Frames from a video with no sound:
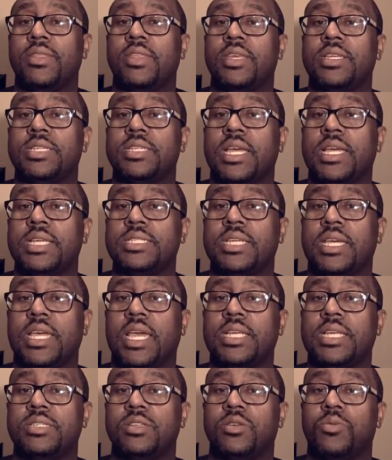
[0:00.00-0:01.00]
this
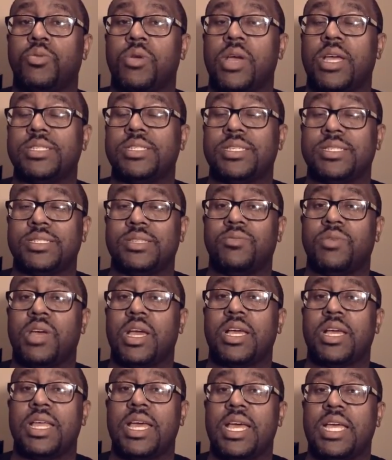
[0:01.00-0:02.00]
educational process in my
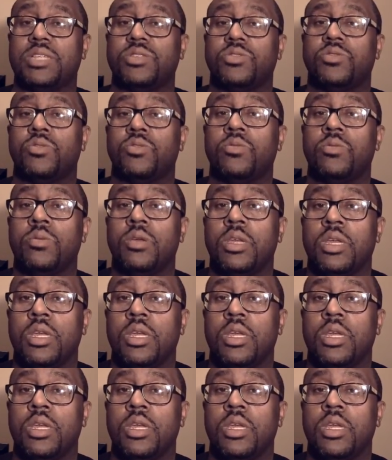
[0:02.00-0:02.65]
classroom,